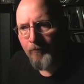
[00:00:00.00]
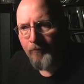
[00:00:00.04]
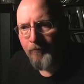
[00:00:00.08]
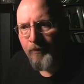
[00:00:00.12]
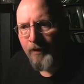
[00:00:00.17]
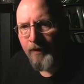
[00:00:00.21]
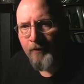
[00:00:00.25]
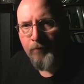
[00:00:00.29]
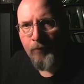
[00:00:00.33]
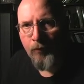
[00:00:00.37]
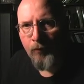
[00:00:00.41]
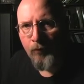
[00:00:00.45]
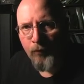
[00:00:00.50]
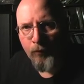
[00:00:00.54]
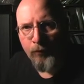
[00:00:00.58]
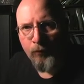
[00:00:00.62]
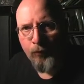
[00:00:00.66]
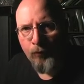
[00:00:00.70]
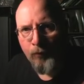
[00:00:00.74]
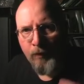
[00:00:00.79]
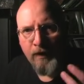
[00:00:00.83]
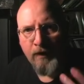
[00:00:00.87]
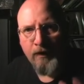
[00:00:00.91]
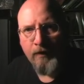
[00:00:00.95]
people with
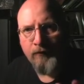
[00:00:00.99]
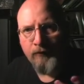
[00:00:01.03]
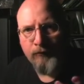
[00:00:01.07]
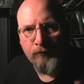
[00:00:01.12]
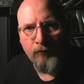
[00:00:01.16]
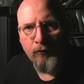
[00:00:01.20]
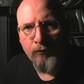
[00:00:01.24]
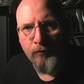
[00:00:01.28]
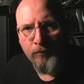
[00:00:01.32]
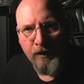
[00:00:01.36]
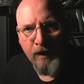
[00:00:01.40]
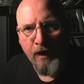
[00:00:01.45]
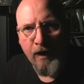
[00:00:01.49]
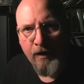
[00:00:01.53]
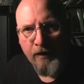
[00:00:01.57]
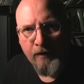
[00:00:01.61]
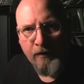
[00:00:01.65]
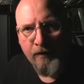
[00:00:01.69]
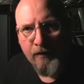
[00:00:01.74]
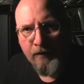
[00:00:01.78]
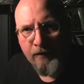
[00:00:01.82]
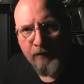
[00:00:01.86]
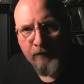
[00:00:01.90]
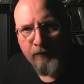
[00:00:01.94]
really stupid
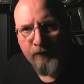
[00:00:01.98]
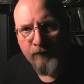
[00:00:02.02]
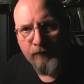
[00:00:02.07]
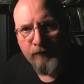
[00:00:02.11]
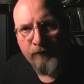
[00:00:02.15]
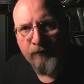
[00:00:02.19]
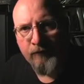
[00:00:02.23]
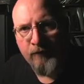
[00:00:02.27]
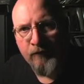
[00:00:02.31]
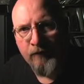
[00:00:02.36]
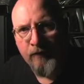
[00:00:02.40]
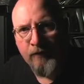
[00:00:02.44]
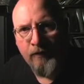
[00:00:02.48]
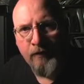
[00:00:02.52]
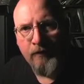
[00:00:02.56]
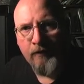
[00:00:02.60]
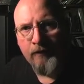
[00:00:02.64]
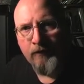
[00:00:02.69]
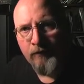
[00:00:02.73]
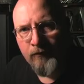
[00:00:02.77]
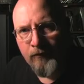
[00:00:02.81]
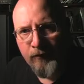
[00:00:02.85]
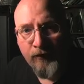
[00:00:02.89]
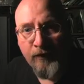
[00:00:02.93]
ideas,
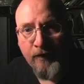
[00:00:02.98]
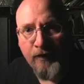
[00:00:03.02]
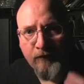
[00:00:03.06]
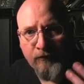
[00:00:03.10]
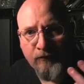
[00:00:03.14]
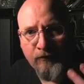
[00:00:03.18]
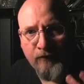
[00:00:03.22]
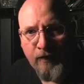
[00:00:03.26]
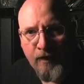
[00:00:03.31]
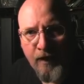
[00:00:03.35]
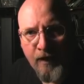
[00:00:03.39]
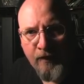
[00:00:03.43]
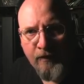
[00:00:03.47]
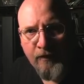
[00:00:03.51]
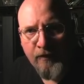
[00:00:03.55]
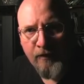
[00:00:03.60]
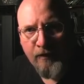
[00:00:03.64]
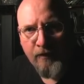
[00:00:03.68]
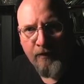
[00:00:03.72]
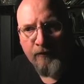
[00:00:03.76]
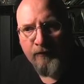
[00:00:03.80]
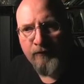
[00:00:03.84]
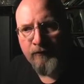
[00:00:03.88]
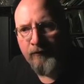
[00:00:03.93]
theistic
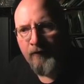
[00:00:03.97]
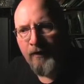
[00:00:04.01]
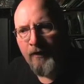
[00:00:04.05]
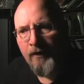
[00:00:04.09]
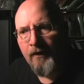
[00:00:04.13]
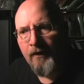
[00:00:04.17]
ideas,